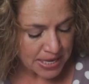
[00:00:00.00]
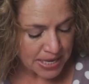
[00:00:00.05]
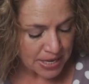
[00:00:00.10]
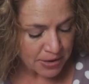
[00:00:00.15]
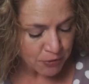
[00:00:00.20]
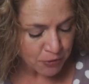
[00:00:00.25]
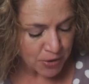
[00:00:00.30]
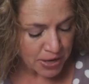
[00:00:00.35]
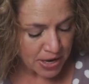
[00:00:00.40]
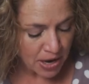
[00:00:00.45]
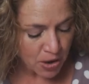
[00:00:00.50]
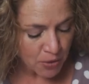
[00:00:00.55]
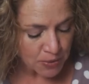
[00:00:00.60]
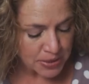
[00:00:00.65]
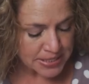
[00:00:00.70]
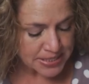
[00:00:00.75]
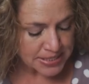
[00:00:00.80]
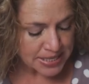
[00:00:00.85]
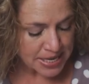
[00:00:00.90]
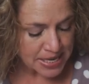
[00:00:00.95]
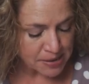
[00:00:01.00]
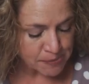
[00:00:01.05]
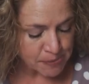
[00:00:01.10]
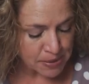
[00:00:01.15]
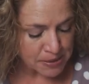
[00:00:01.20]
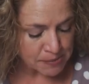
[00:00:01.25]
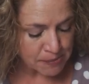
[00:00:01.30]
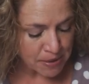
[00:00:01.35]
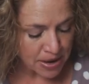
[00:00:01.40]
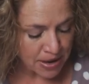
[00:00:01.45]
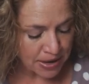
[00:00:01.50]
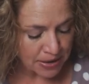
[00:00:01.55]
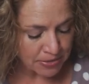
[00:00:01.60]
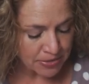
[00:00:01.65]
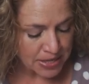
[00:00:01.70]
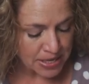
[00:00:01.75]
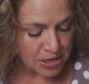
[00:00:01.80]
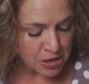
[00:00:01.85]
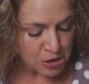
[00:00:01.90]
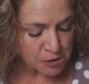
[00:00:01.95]
If we always keep in
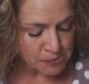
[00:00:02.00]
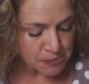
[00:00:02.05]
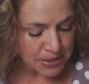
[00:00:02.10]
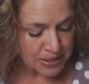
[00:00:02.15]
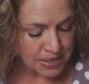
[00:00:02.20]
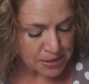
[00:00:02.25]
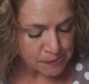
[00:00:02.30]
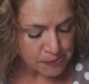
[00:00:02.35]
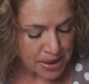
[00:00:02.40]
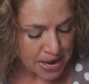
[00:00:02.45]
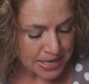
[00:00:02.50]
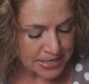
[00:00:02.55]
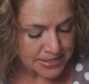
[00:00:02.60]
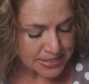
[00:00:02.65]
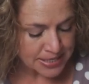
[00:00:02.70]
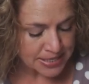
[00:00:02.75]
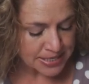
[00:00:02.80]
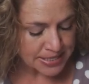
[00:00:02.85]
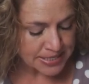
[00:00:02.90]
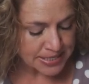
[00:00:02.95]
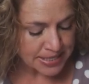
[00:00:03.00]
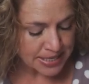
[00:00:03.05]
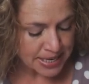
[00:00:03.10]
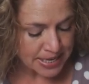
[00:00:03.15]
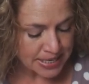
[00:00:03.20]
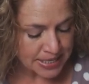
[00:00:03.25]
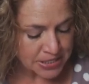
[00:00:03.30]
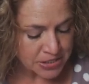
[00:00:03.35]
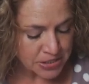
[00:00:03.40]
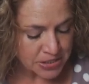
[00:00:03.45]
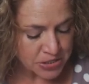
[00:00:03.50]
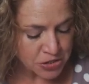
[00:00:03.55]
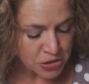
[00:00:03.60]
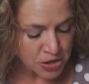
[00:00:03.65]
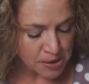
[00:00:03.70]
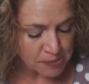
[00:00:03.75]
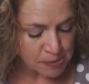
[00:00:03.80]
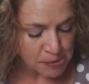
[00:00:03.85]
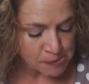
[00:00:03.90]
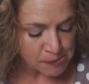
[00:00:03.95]
mind the human capacity to get into
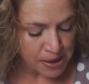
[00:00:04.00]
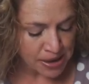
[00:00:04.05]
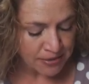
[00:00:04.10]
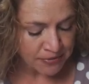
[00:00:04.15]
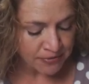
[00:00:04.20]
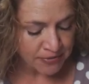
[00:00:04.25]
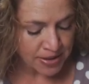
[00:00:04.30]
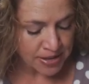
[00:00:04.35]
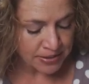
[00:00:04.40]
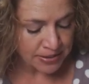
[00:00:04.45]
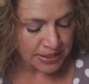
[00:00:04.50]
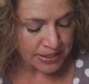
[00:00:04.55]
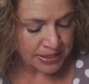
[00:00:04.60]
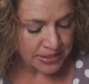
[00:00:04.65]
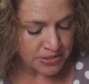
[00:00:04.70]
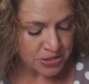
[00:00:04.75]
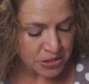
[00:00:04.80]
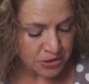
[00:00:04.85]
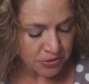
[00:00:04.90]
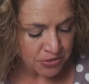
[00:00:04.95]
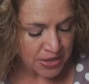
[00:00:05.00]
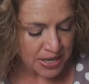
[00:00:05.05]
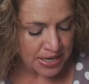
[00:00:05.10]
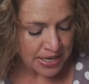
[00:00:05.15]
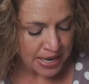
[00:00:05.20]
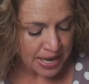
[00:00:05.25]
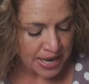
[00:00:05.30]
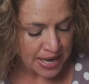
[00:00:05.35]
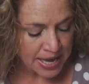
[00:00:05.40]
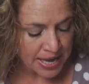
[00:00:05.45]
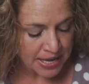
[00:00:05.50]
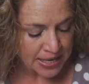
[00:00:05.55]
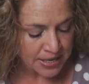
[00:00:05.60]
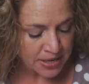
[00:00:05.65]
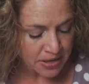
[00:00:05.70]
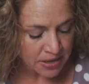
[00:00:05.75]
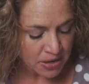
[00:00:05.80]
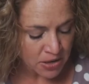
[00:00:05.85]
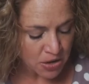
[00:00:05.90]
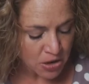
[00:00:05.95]
trouble by failing to think
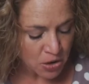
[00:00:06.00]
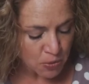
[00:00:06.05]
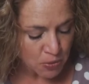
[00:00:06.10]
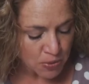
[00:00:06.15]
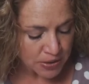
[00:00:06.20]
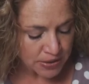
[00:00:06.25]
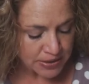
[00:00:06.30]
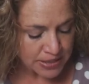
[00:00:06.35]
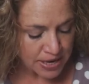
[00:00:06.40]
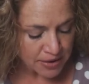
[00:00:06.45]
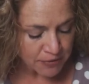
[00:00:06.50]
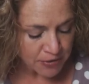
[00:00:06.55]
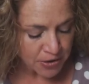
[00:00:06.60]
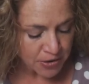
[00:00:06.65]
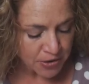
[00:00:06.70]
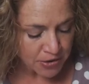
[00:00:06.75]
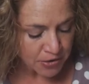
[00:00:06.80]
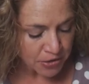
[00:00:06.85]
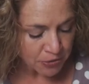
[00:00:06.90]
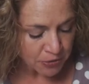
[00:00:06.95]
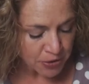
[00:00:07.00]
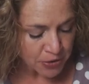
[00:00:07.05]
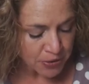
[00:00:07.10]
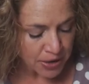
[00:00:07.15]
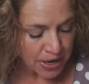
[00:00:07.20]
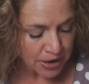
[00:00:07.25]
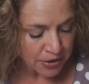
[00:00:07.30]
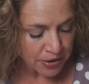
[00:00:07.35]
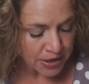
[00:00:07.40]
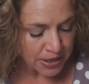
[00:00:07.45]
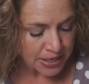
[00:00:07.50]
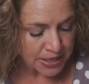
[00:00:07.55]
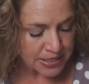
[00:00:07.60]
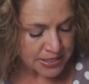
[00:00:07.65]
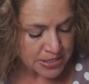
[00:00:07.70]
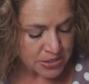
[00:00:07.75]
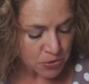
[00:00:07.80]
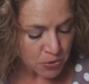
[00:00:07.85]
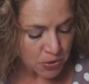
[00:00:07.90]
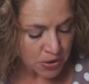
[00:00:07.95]
ahead, we'll never, through
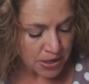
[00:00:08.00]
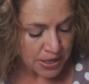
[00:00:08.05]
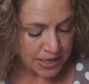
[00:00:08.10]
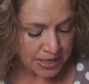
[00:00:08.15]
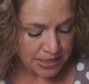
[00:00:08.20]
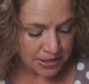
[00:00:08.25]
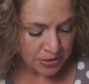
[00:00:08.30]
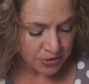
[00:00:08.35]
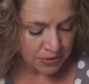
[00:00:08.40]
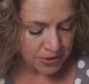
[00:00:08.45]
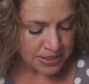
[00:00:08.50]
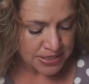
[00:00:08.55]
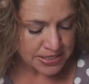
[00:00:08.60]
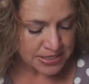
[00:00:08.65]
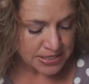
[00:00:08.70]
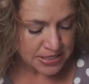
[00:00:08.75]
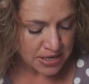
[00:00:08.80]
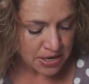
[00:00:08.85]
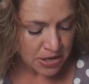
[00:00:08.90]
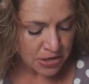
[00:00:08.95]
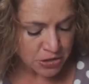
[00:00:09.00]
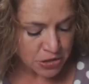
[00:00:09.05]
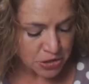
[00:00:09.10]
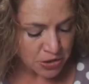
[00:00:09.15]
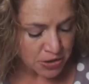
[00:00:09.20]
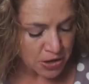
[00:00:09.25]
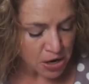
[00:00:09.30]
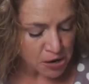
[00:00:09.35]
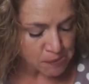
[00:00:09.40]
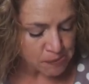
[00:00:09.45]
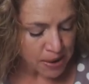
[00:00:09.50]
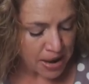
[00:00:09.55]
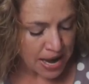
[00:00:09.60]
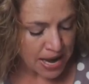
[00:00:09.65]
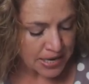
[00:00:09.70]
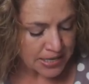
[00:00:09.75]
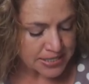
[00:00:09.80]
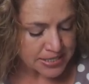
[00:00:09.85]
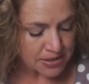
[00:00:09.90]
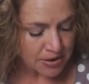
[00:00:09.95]
arrogance or ignorance, turn our
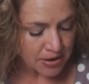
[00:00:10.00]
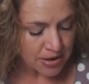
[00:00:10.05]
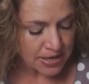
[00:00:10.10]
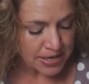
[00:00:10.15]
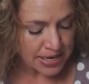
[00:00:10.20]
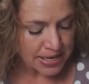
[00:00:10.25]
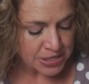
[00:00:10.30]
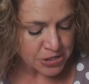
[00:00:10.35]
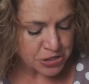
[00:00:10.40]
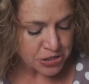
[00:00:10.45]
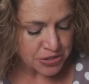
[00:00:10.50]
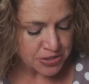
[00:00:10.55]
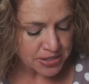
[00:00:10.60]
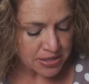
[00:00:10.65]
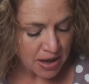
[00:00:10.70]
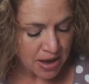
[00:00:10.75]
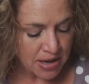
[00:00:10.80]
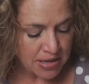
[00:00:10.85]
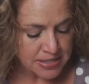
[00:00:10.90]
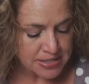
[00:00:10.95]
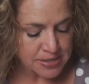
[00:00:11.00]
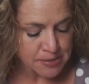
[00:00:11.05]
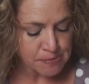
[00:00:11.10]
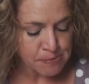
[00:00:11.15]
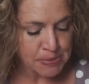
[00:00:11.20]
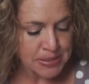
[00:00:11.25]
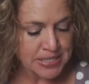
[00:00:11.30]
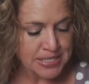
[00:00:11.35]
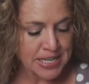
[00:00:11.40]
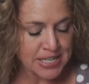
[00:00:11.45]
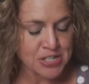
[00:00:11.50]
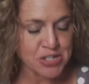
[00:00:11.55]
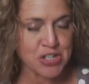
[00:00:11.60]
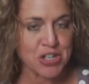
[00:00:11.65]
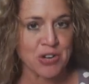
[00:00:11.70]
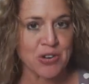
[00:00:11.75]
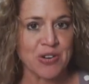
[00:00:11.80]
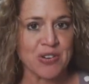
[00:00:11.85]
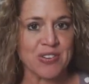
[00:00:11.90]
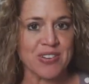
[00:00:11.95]
backs on nature's awesome
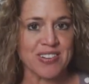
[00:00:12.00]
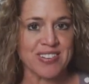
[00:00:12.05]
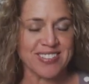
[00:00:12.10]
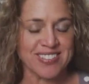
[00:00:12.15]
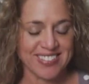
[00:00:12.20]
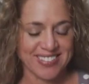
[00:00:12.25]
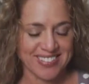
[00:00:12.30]
potential.